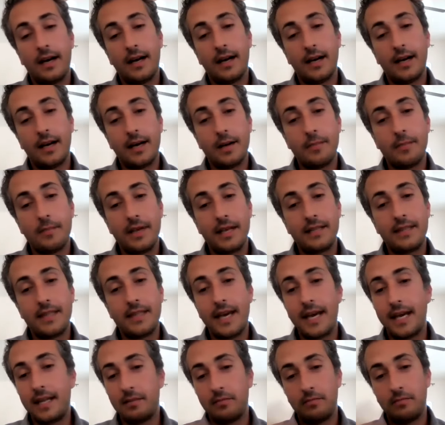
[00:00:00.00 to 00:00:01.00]
Um, and
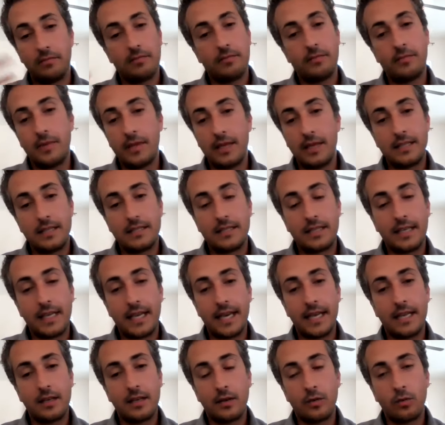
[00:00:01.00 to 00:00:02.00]
that is
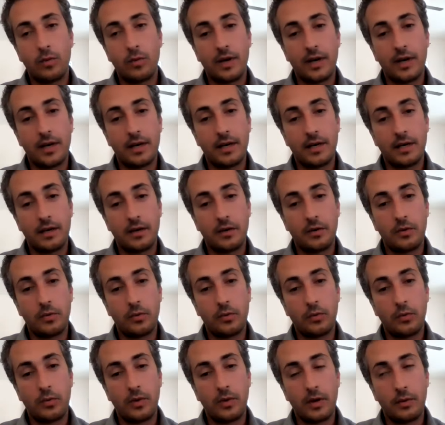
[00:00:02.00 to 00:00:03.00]
again where
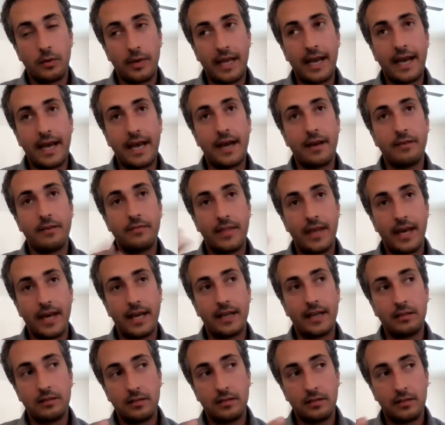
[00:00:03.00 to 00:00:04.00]
where we have
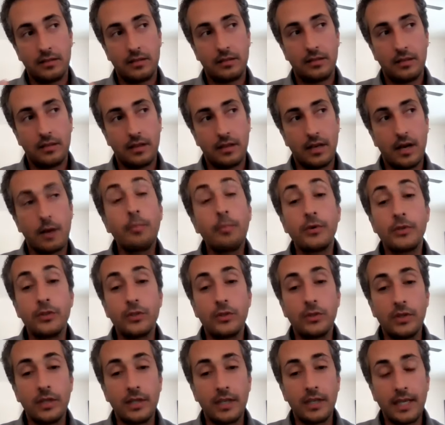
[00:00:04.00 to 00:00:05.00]
that
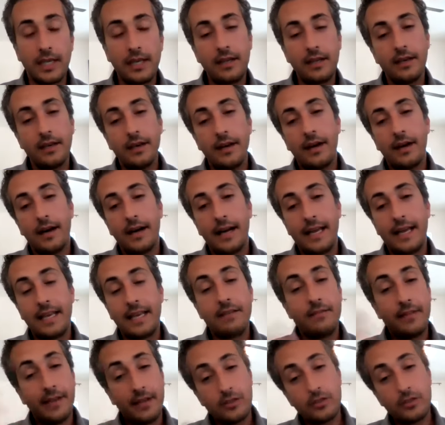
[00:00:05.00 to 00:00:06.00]
opportunity. And
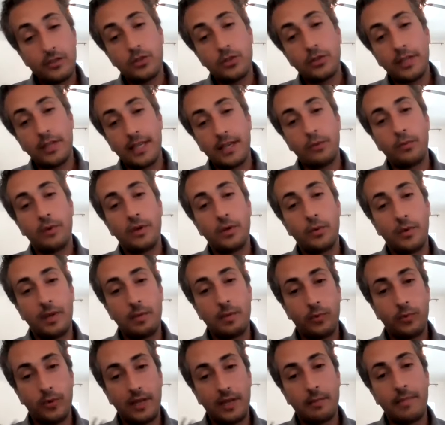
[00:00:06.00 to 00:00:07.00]
eventually, when
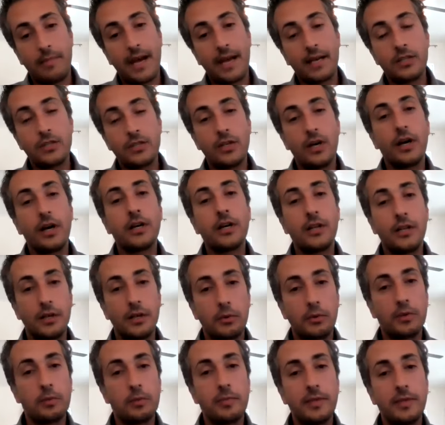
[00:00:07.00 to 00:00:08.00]
we bring back
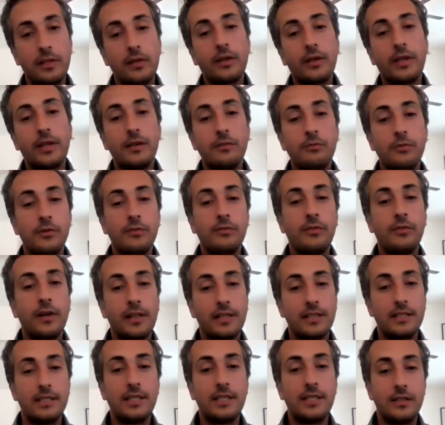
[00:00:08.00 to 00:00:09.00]
soccer, we'll be looking for
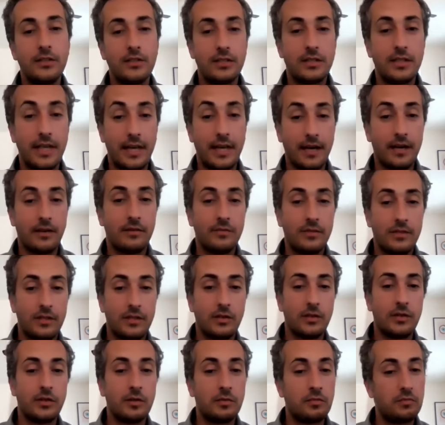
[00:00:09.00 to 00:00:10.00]
volunteers there
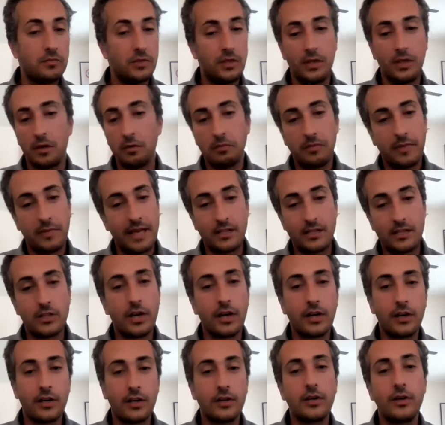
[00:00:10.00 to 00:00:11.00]
to, you know, as
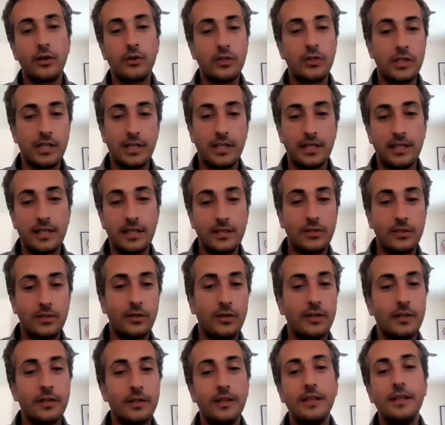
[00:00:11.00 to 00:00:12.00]
soccer coaches
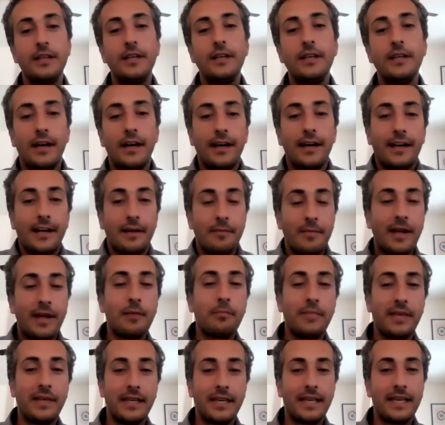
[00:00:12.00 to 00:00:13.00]
or um,
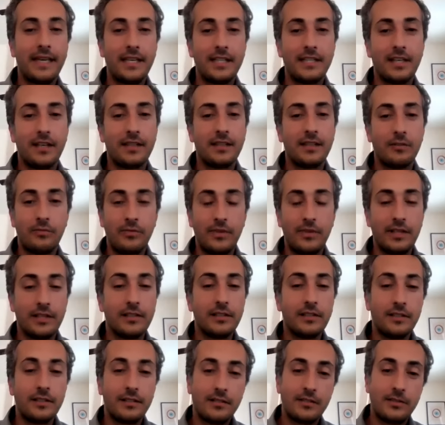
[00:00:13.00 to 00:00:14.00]
helping kids on the
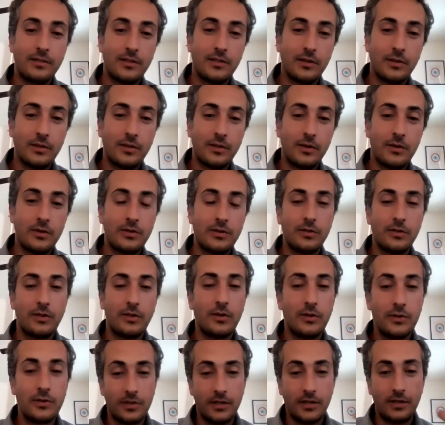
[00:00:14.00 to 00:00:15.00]
field. So those
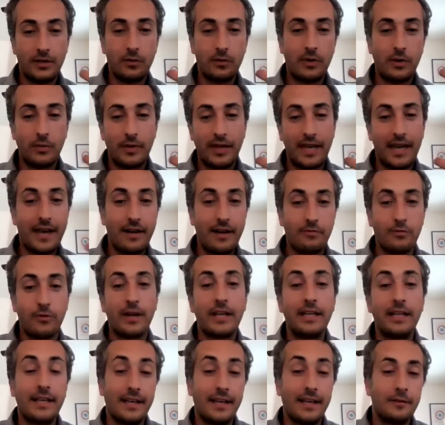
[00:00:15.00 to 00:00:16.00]
those are what we have
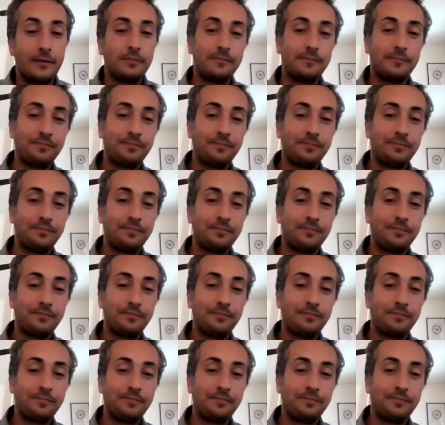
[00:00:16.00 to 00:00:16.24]
right now.